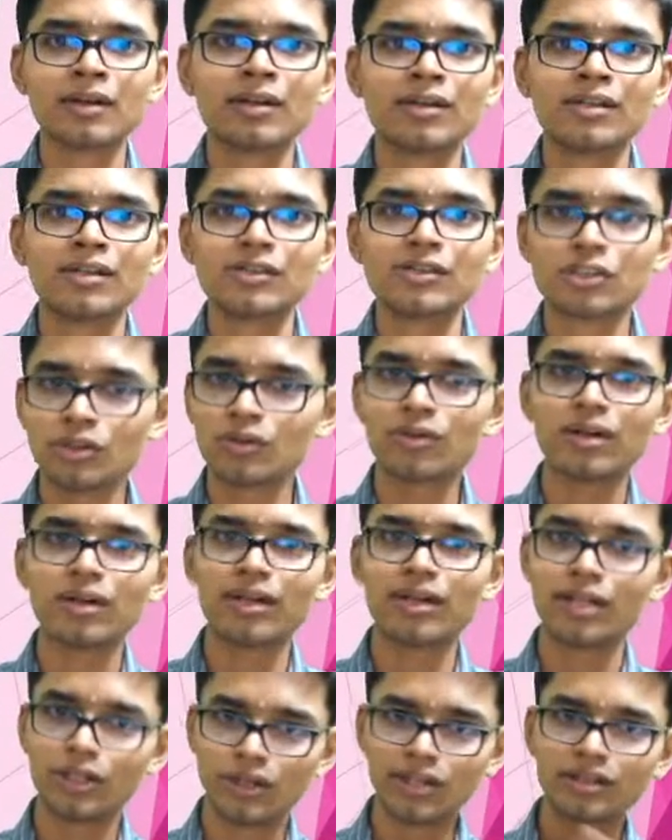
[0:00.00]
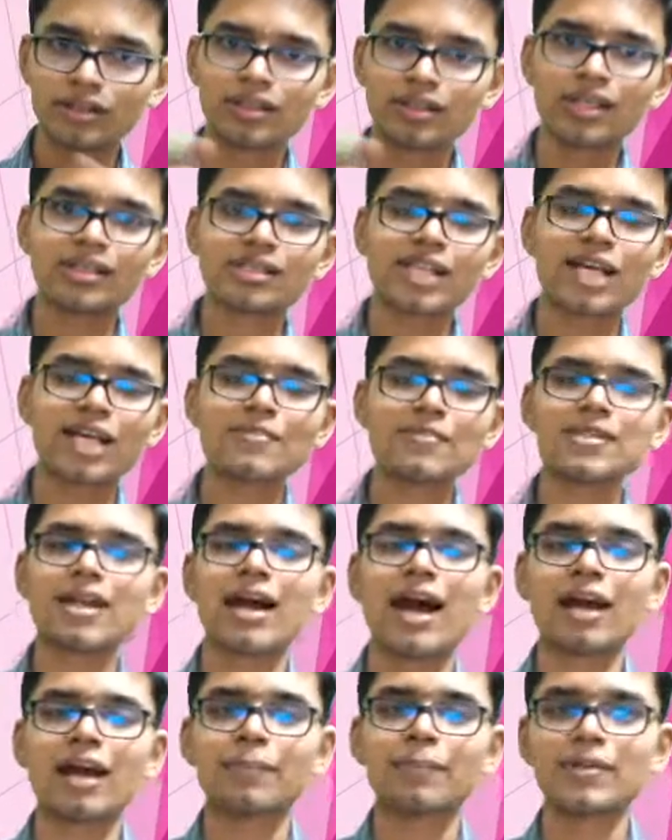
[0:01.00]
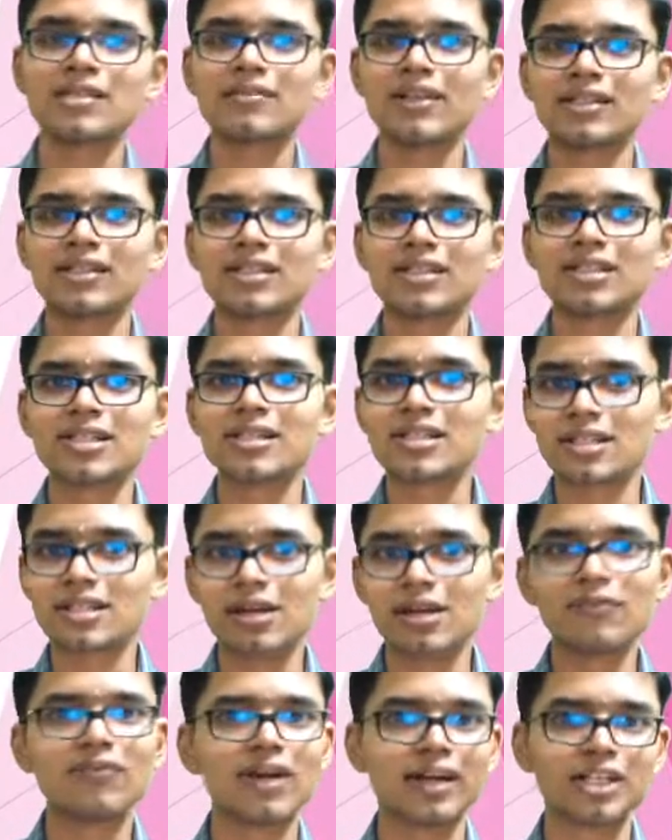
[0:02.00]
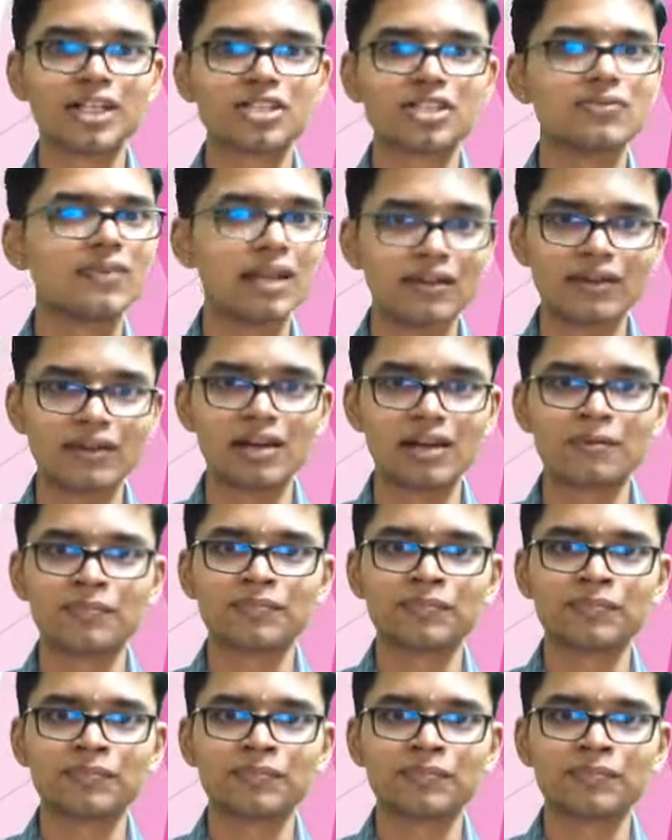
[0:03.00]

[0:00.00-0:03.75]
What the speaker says: So during these times, Harappan civilization still flourished very well.